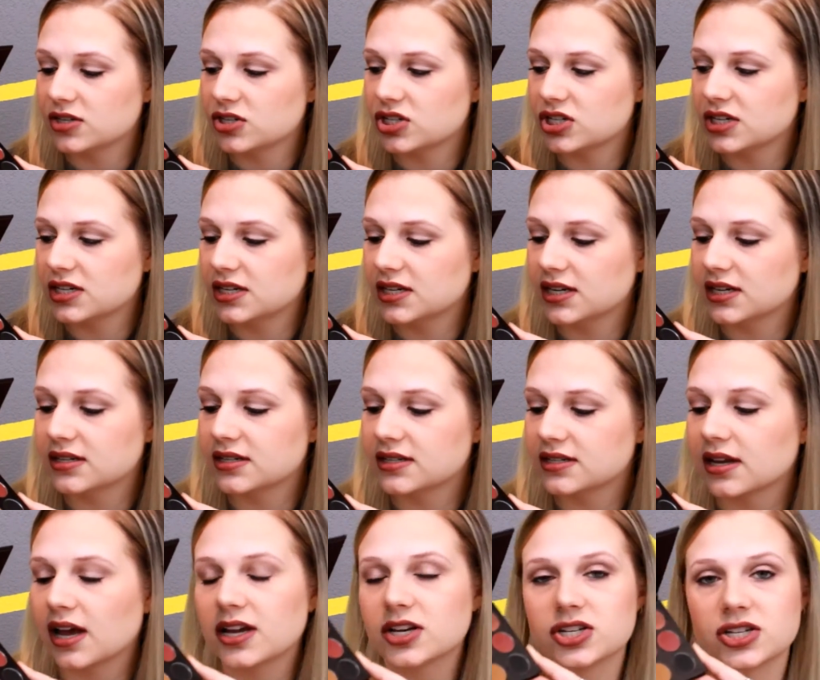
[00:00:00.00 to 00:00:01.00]
She did
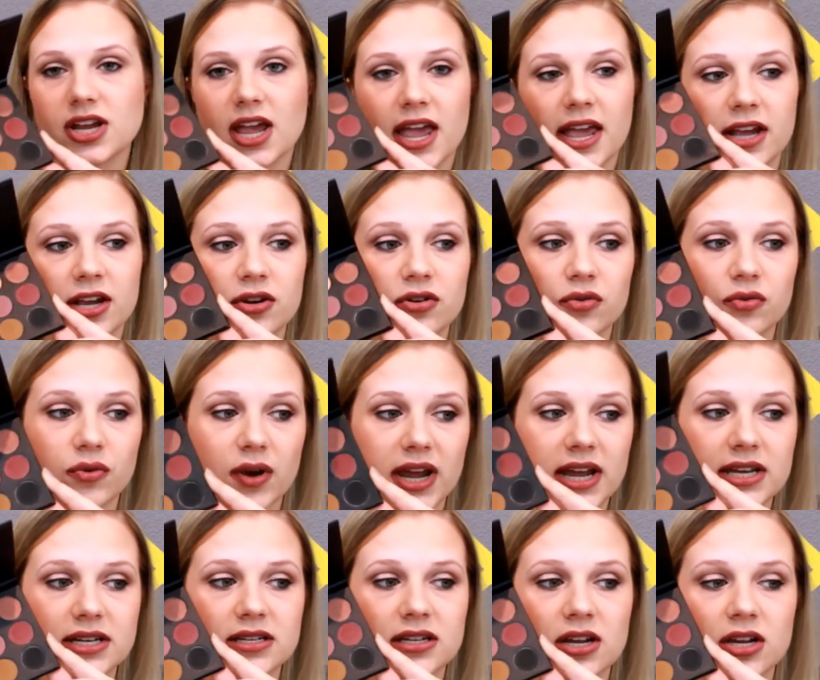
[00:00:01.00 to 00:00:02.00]
such a
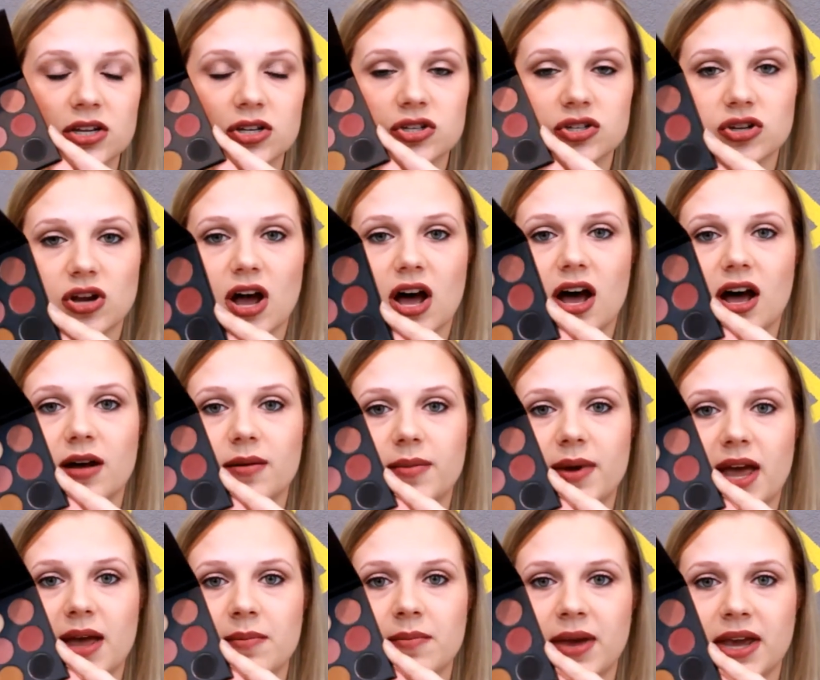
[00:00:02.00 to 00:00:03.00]
great job
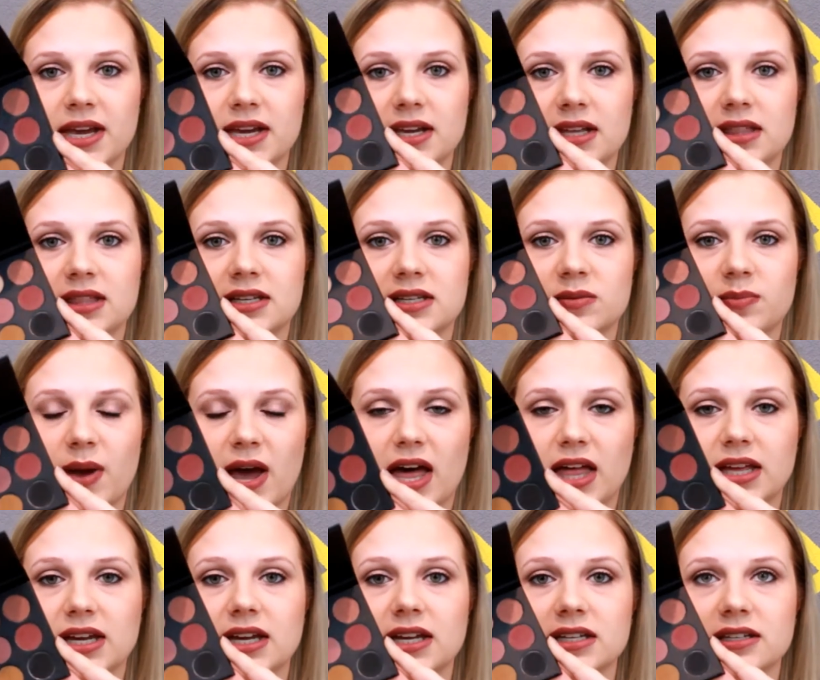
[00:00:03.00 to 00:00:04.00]
at making this palette.